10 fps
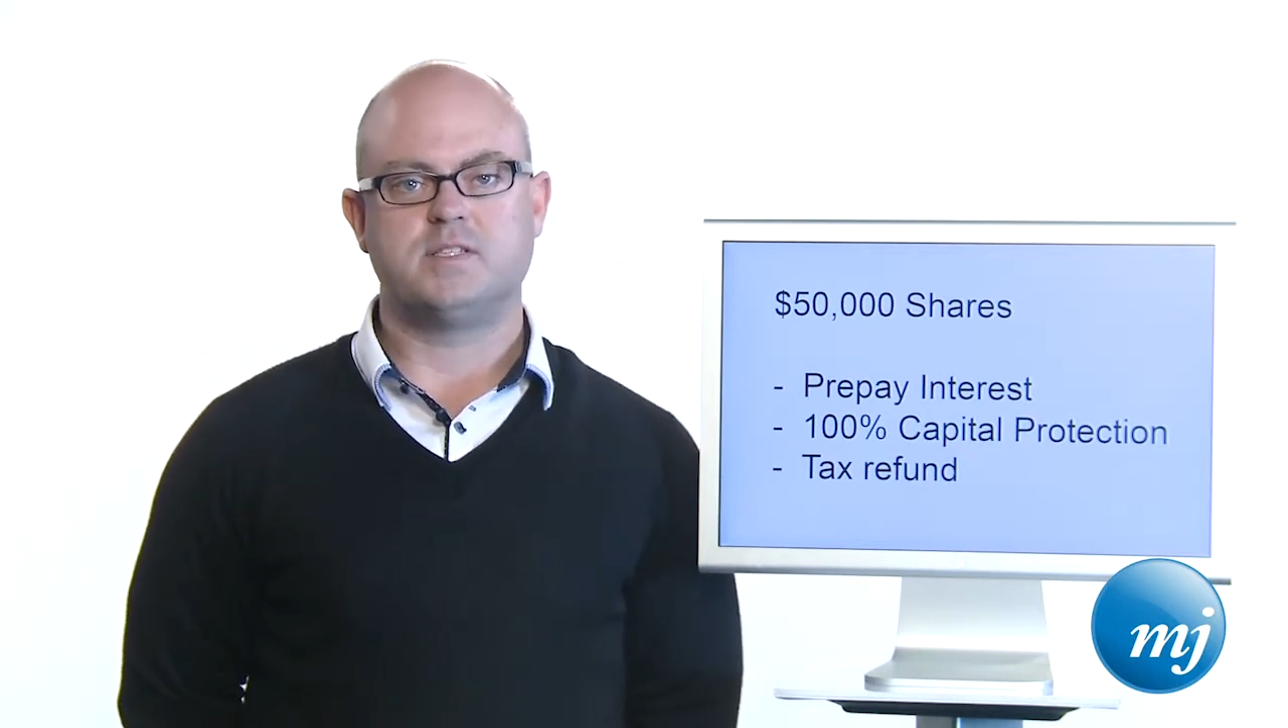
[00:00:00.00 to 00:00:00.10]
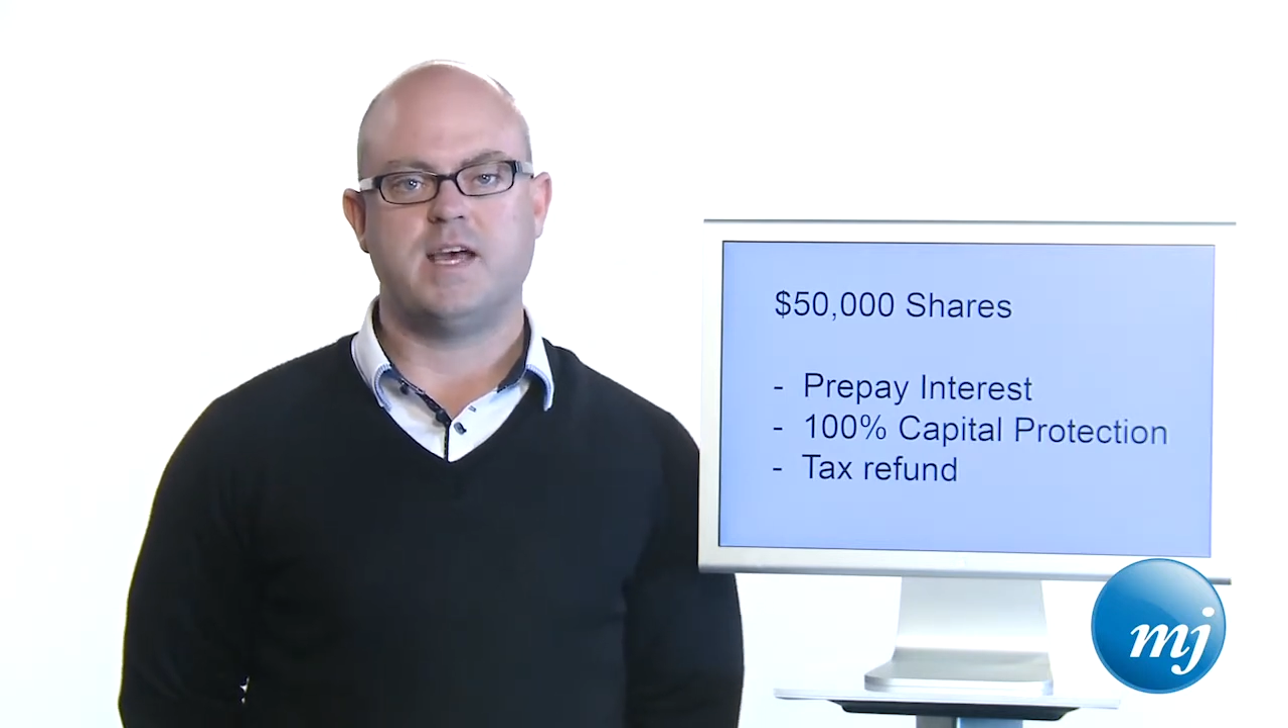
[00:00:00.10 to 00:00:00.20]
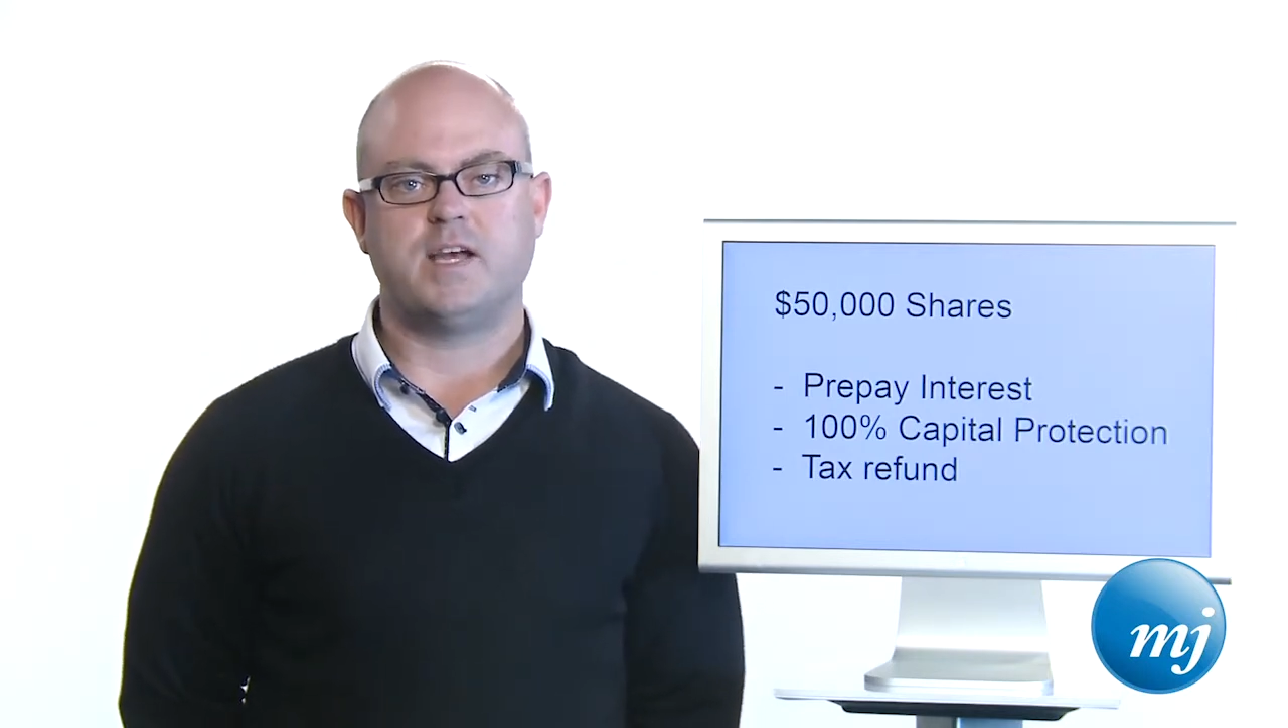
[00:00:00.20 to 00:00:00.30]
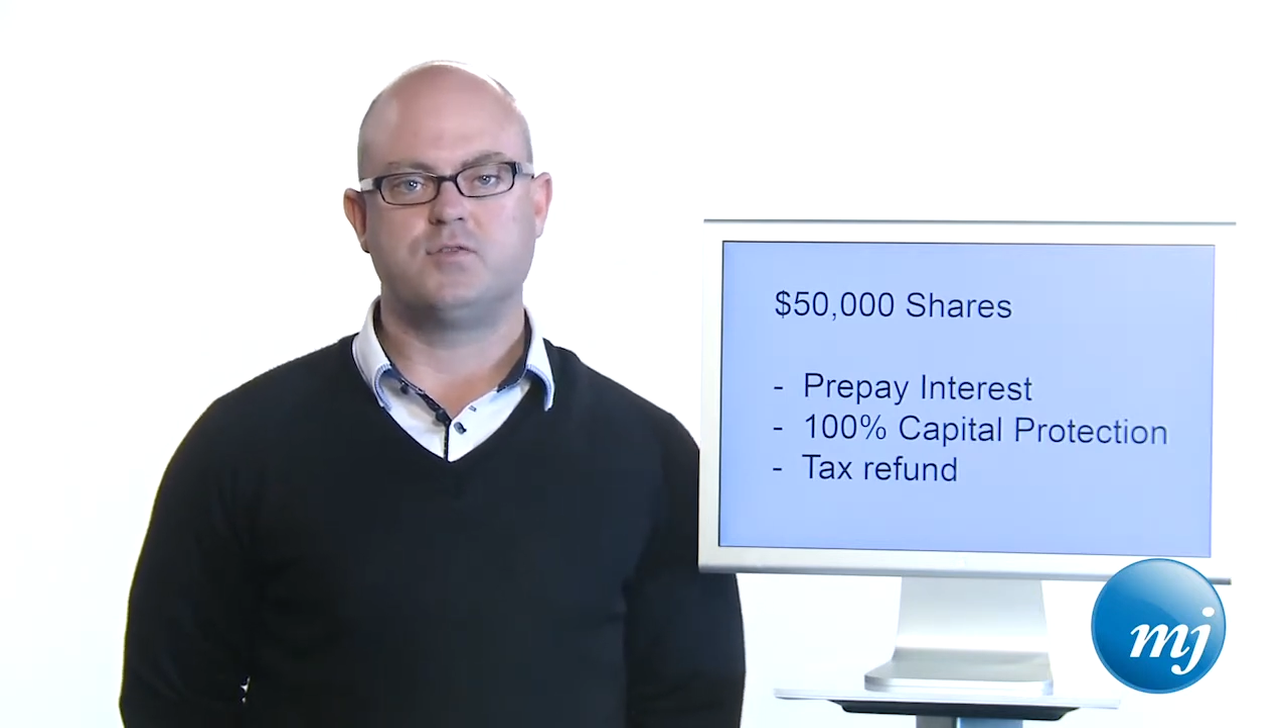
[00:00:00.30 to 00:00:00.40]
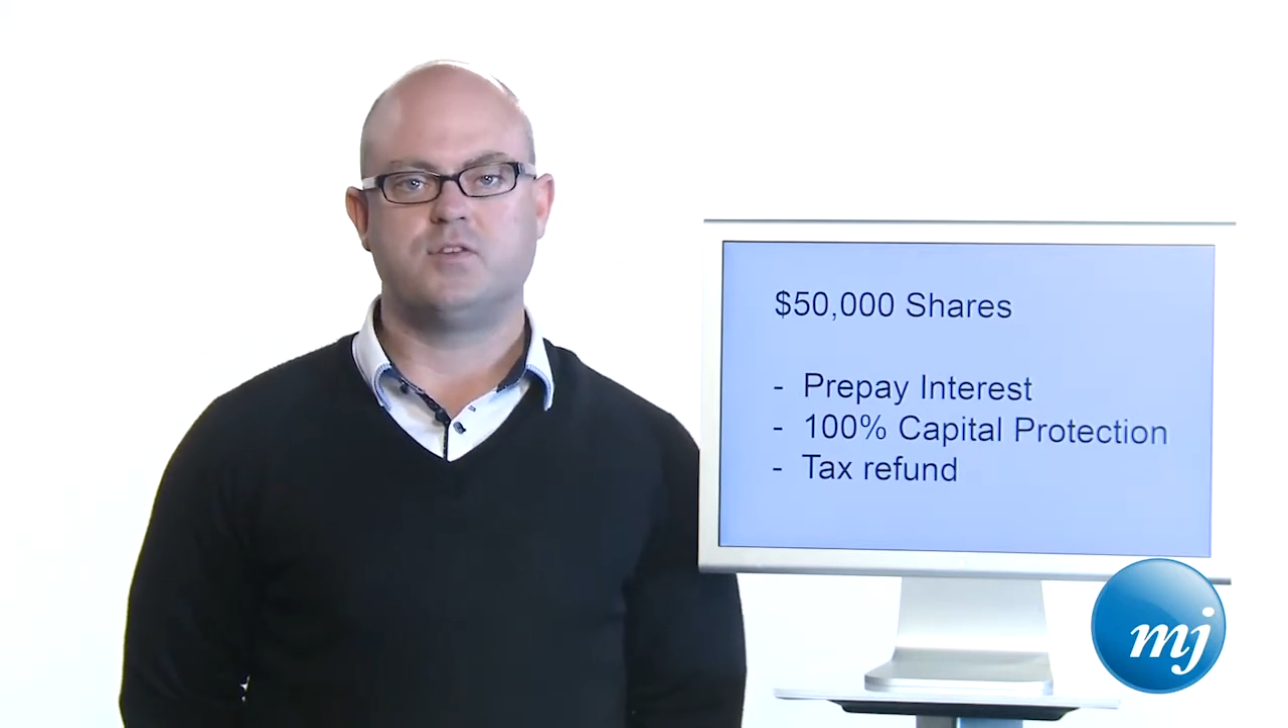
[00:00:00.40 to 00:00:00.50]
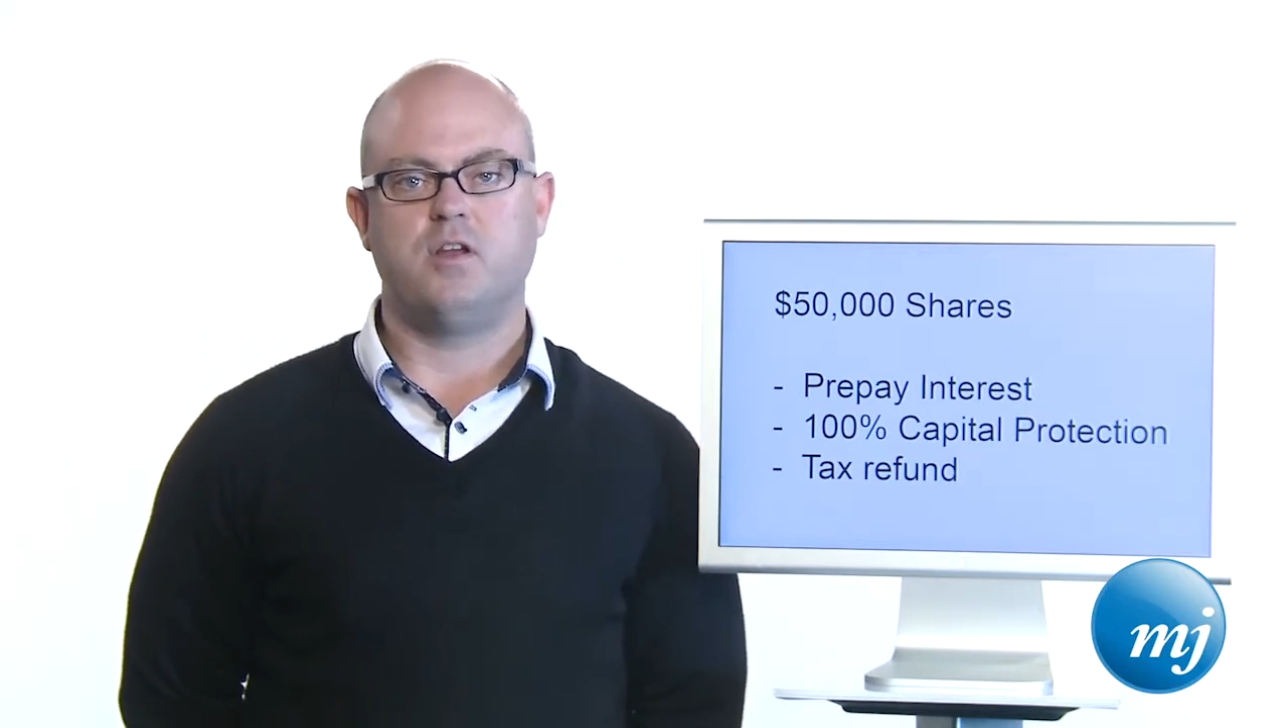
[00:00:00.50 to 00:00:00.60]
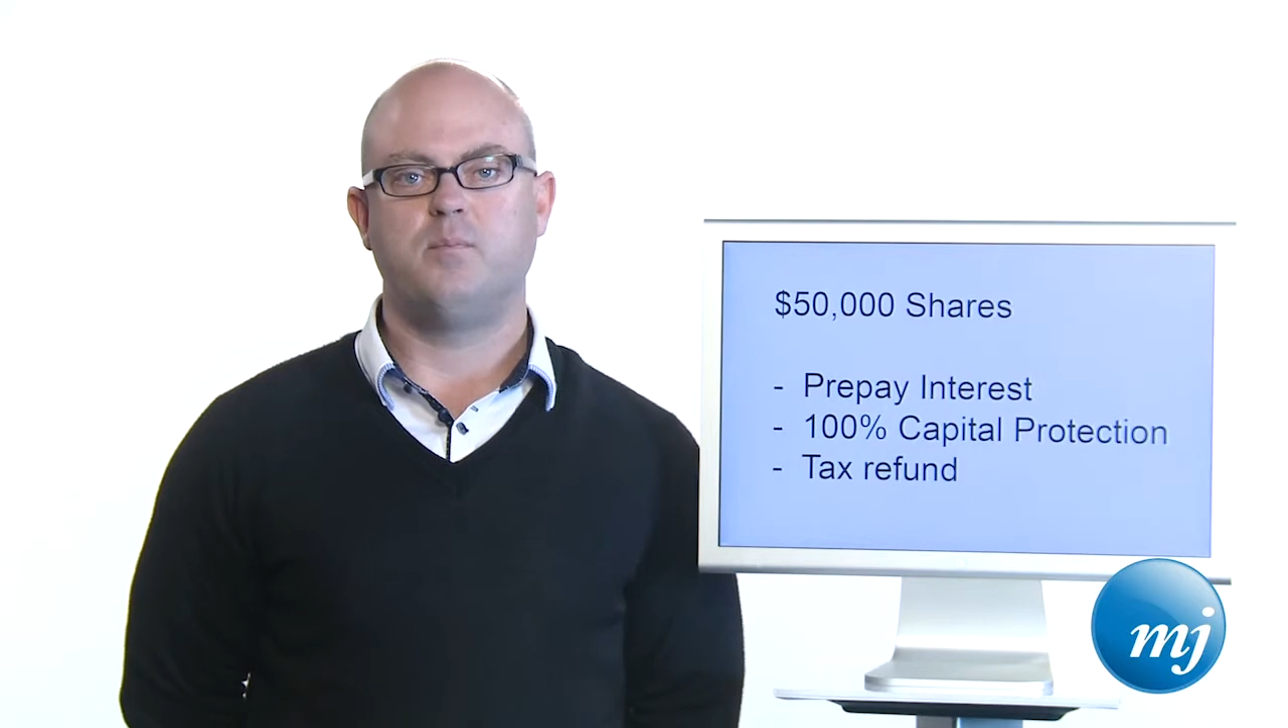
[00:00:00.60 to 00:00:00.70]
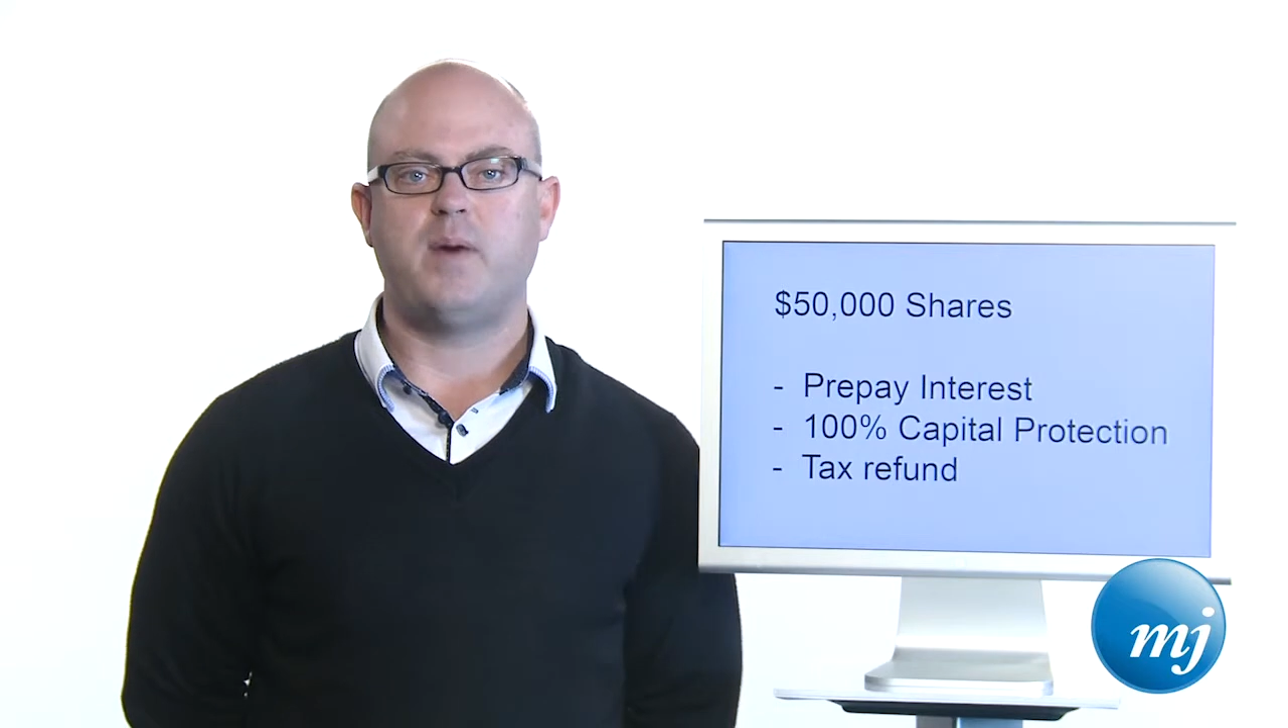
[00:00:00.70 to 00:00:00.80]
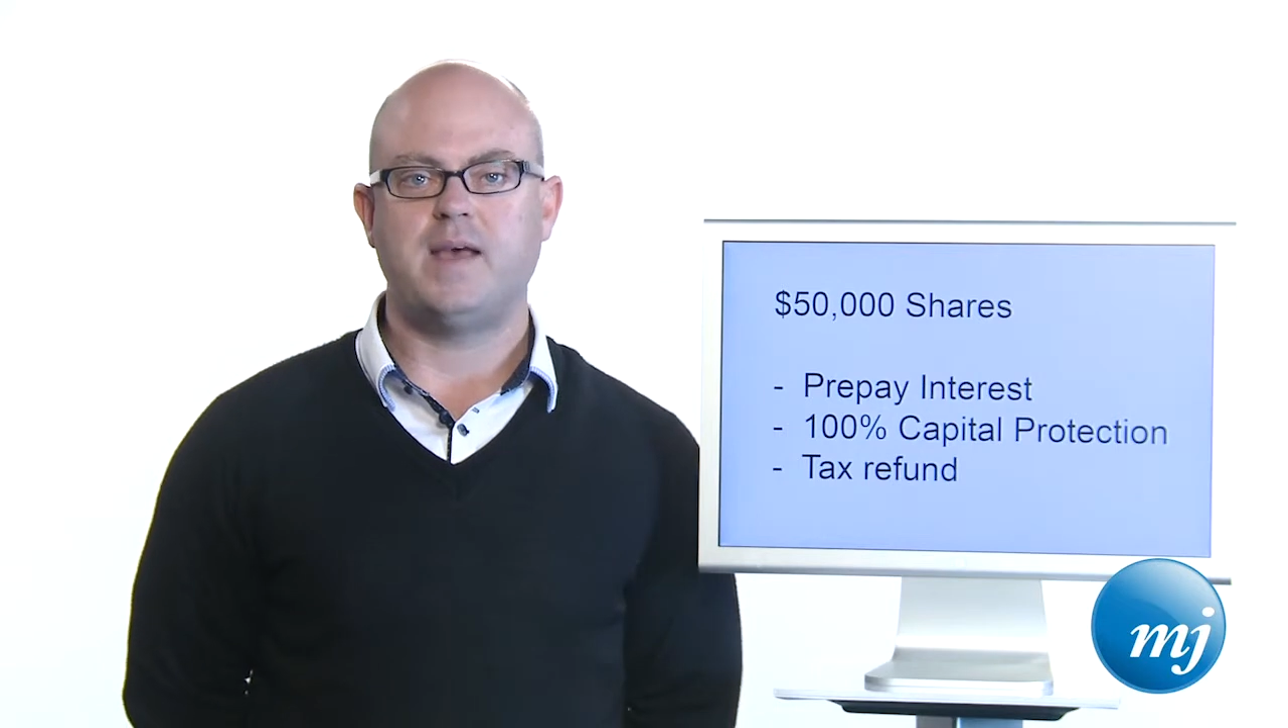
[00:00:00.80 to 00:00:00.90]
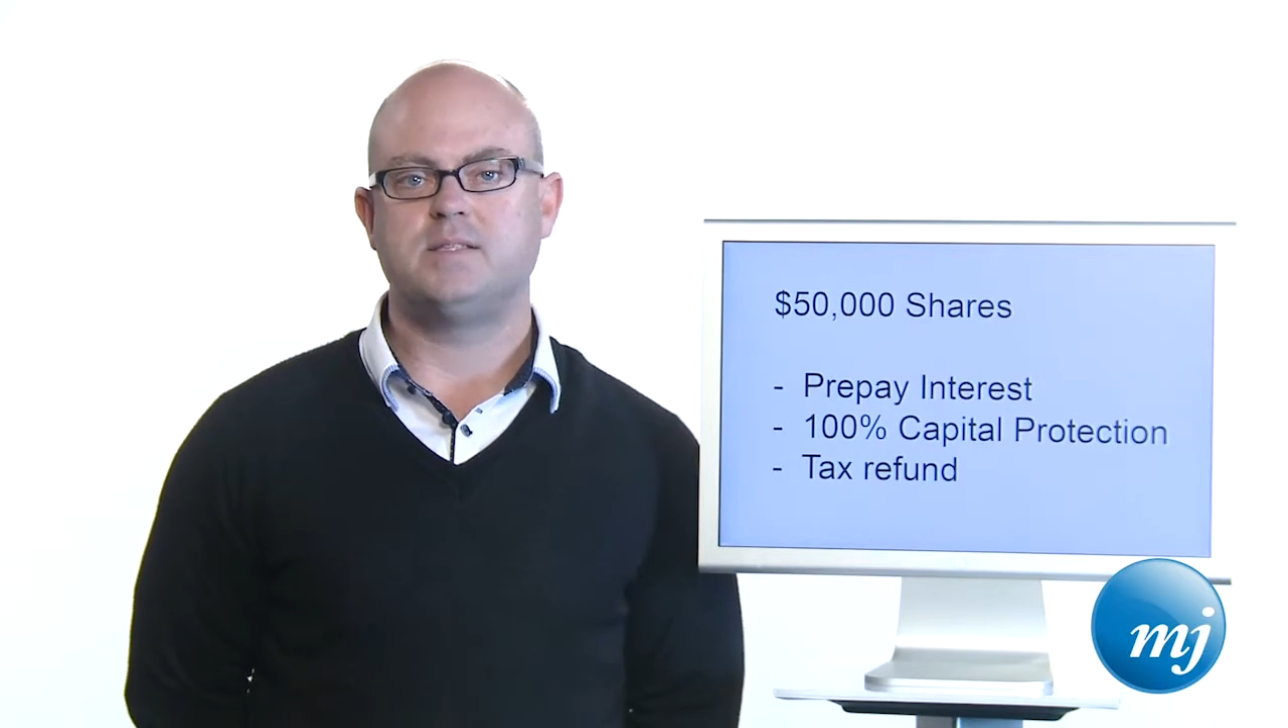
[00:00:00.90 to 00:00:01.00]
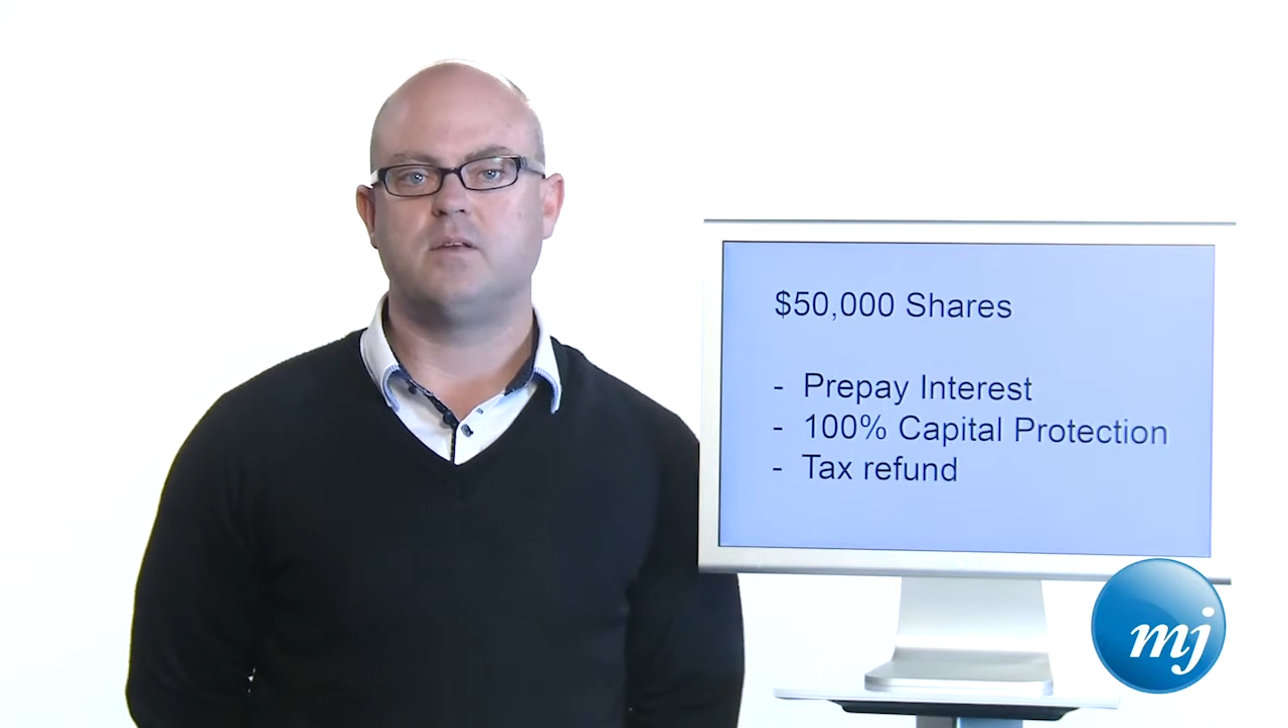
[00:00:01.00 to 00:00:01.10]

tax return based